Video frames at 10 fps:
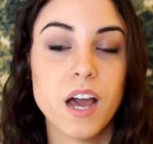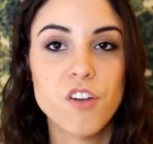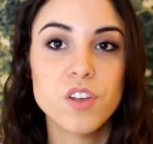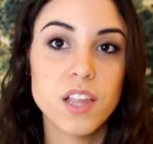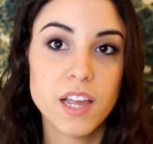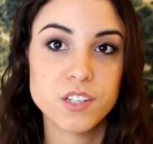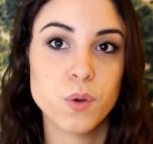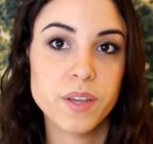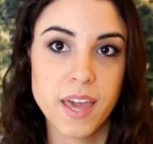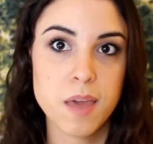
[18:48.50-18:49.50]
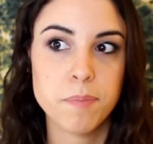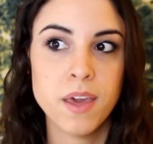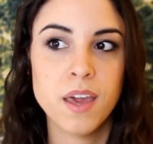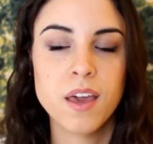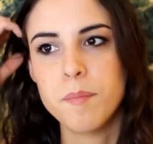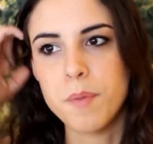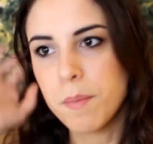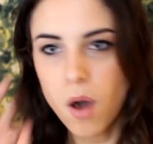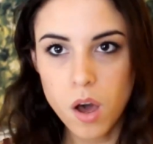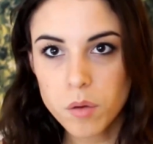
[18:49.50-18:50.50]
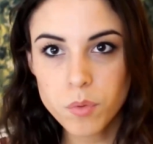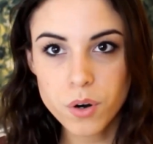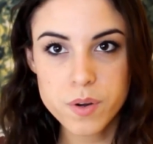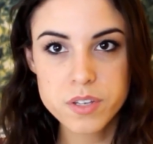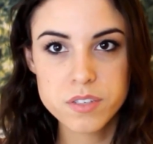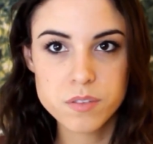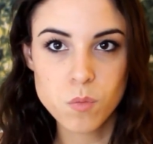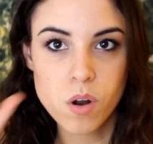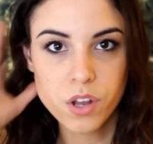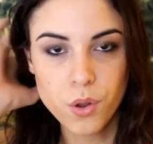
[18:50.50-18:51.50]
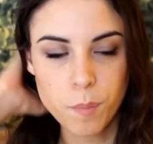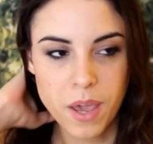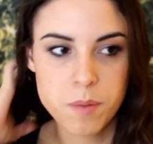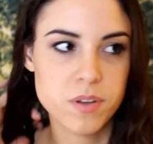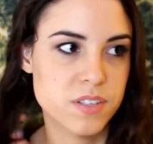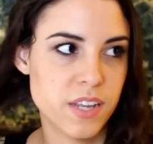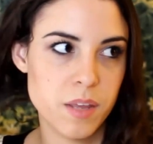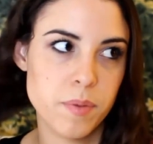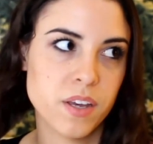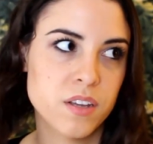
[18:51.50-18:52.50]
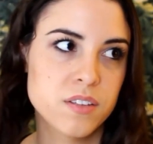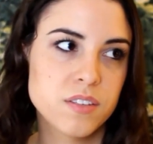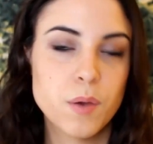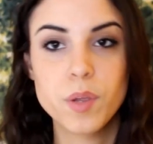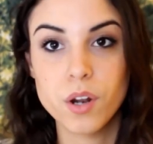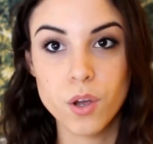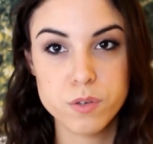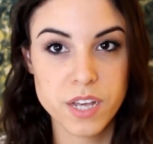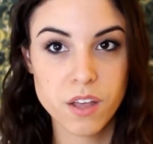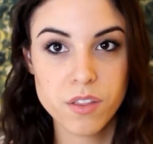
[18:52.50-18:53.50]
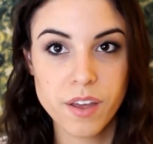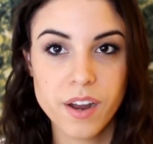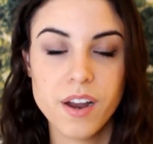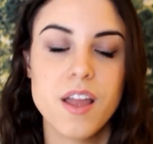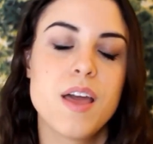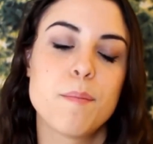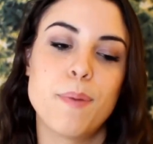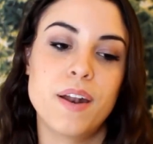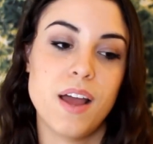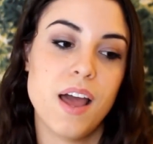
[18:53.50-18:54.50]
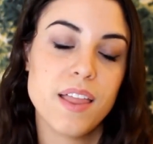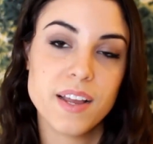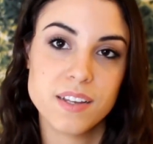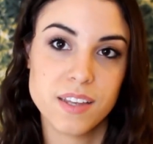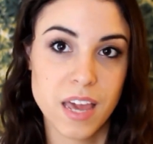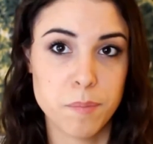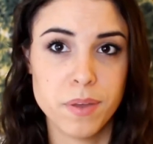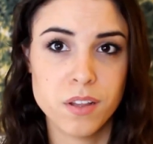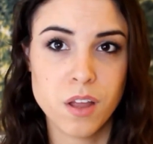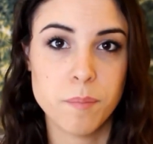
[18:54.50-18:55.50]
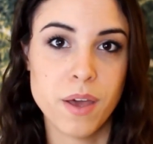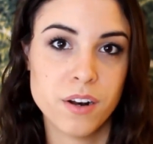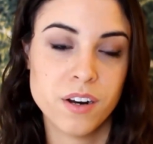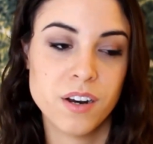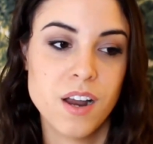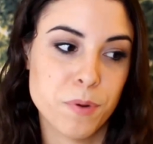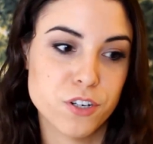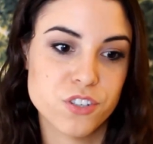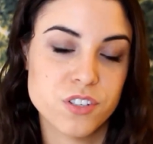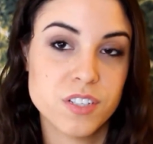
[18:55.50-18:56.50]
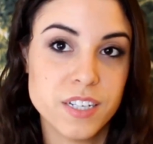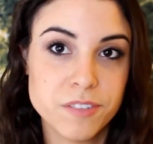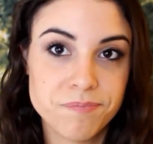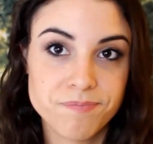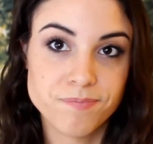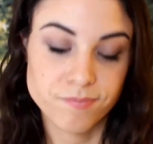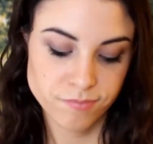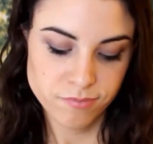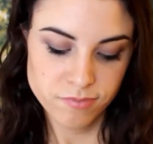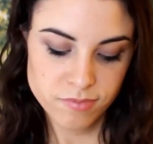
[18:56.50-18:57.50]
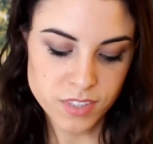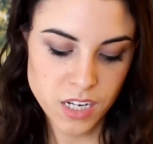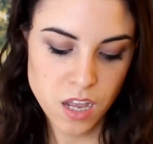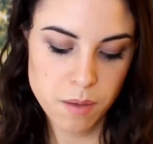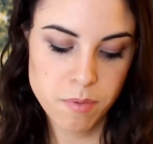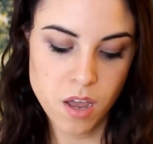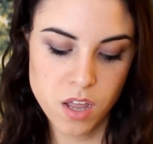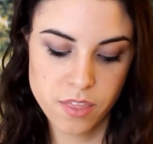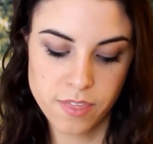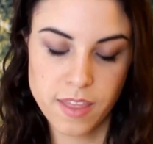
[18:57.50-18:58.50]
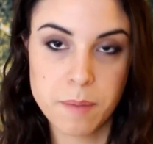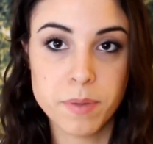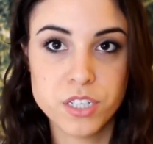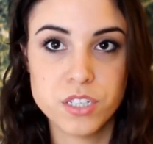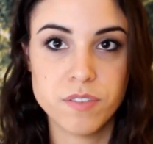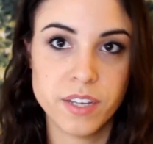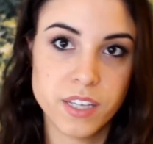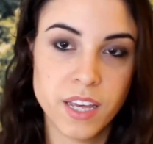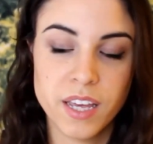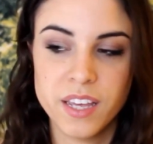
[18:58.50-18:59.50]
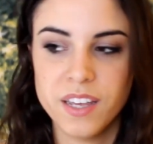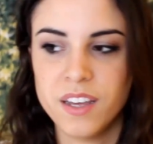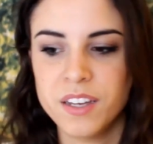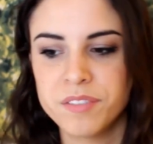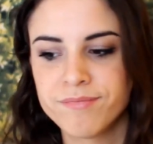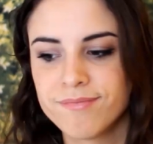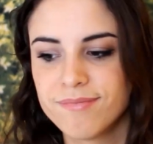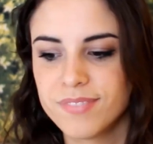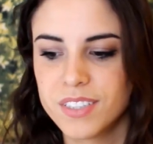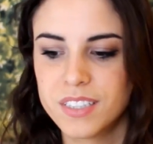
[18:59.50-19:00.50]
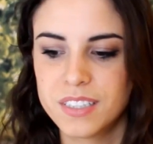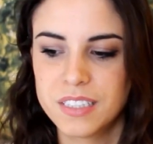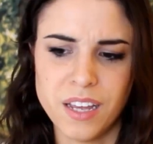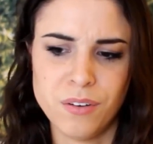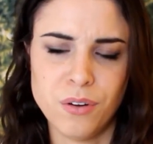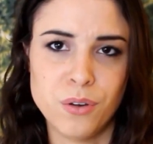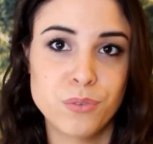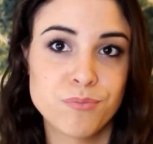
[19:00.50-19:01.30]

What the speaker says: yeah, I really liked going camping. My mom would always want to go to Panama City because they would get a hotel there. But I like camping a lot better personally. I'm not much of like a, I don't